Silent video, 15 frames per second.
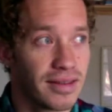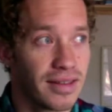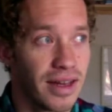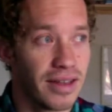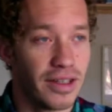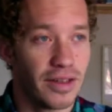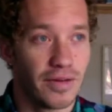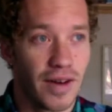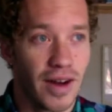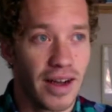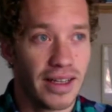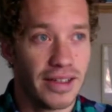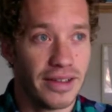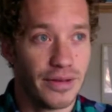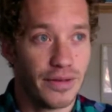
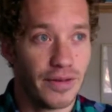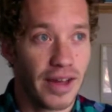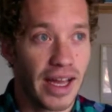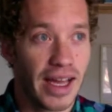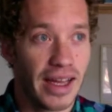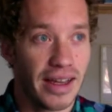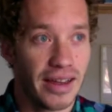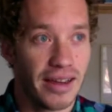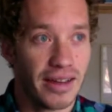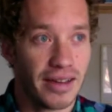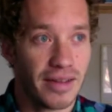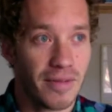undefined, vague